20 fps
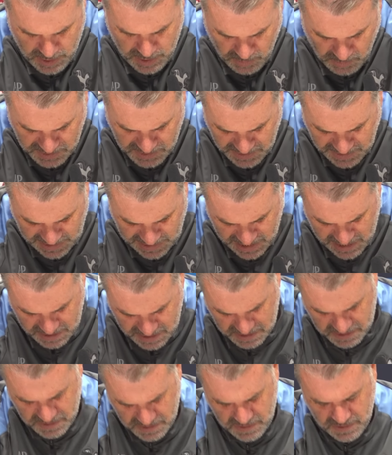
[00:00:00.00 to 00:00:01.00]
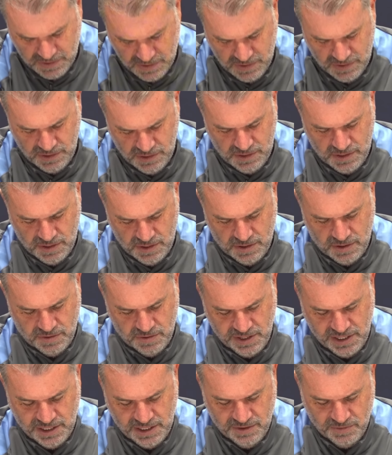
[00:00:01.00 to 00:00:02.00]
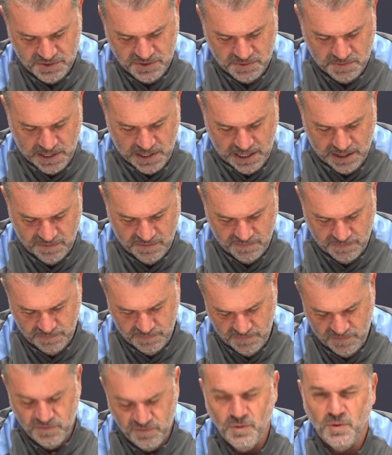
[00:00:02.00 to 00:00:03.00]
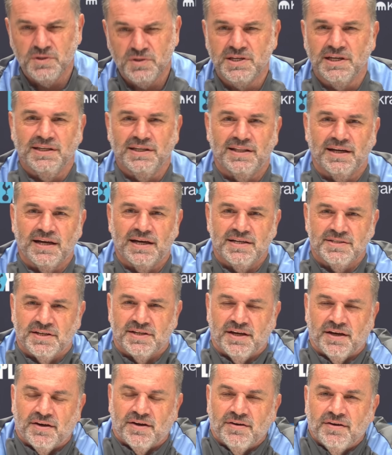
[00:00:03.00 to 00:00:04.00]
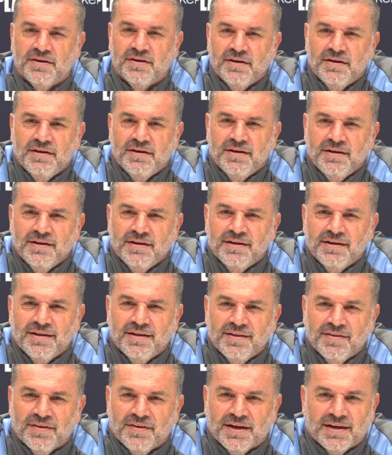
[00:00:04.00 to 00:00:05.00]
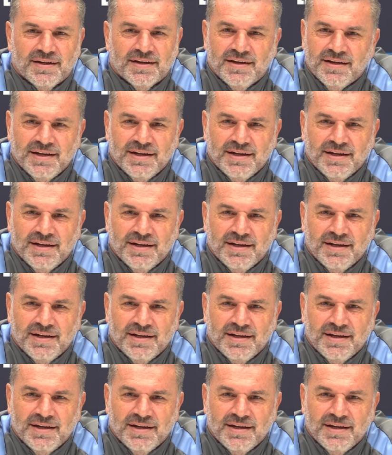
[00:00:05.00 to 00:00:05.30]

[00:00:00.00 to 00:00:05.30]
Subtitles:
What's the date? I reckon it was about 14 days ago that